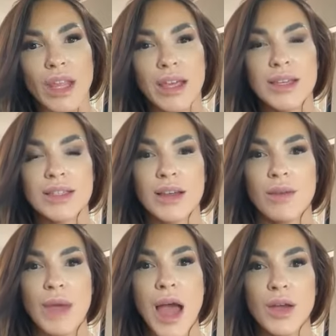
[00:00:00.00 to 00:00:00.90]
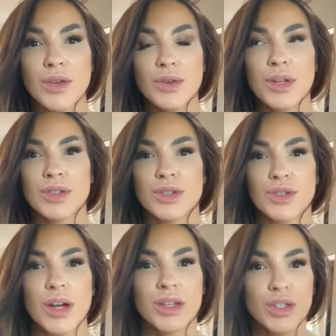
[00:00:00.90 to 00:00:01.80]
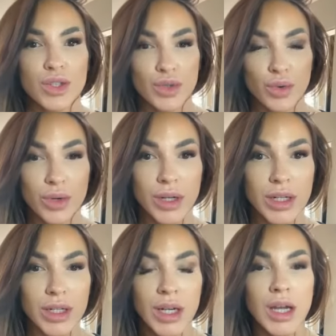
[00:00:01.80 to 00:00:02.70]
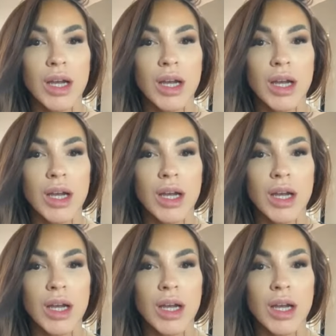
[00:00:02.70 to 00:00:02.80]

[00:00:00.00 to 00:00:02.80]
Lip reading: you construct your,